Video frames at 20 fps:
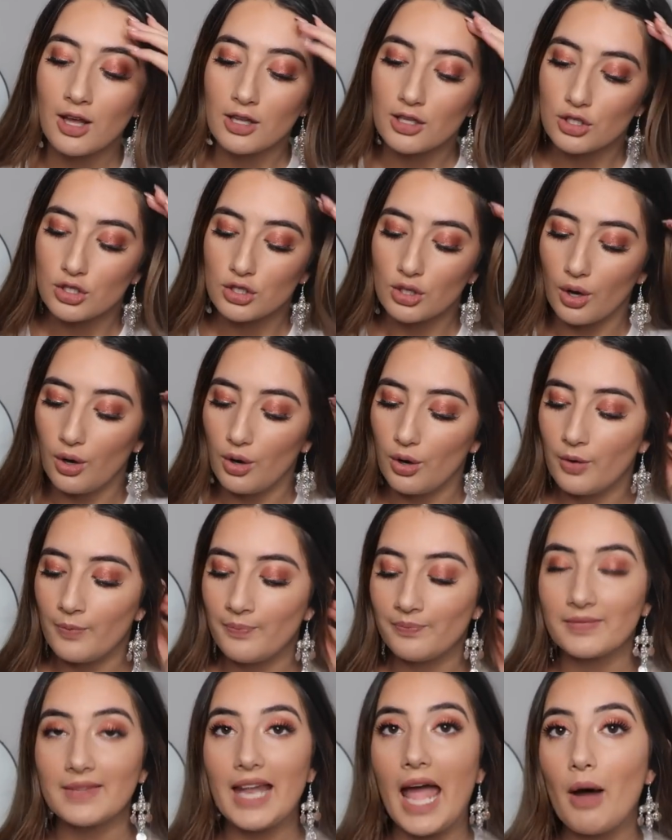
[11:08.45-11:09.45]
So
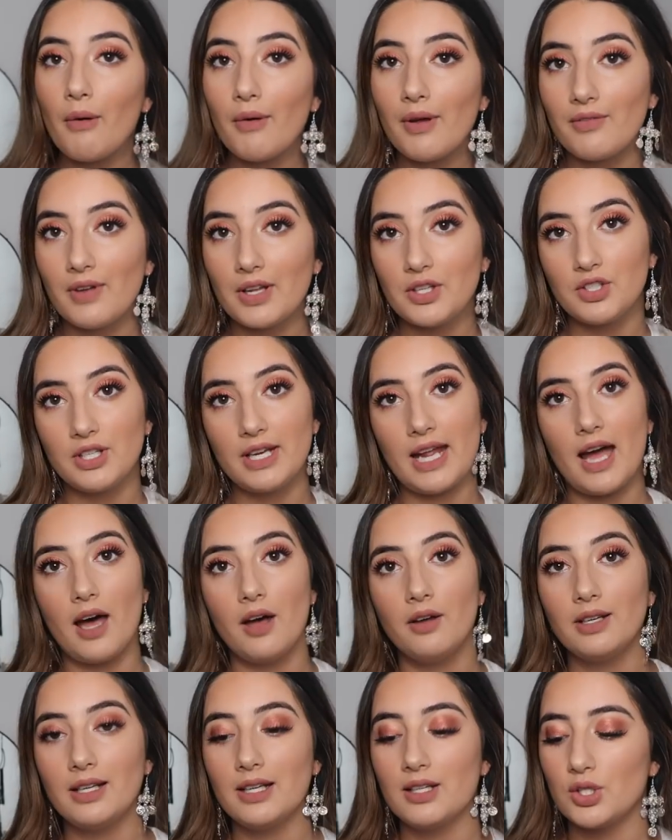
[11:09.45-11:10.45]
now I ventured
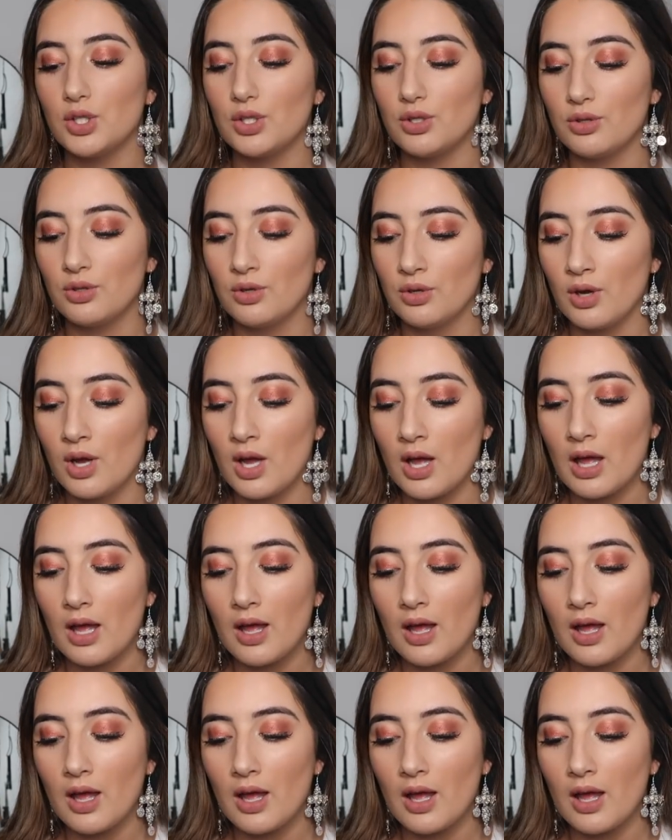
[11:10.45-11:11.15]
out into